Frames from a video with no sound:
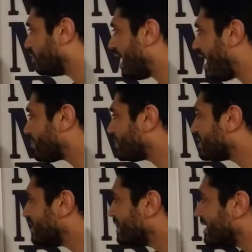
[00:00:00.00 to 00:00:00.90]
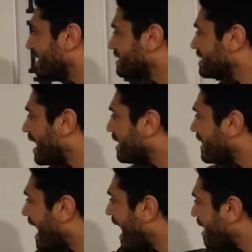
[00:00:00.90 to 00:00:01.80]
what happened is that the
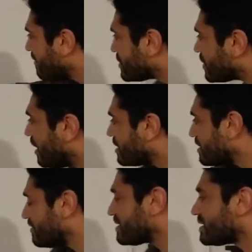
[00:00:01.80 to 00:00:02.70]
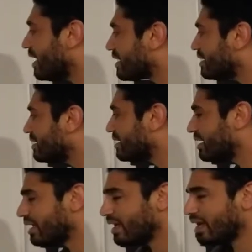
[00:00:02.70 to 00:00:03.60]
average cost of the stock
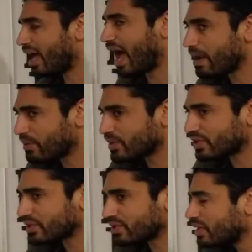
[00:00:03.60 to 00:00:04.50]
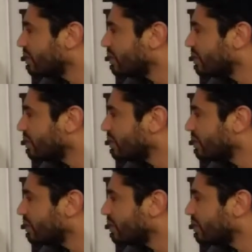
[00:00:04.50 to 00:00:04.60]
I purchased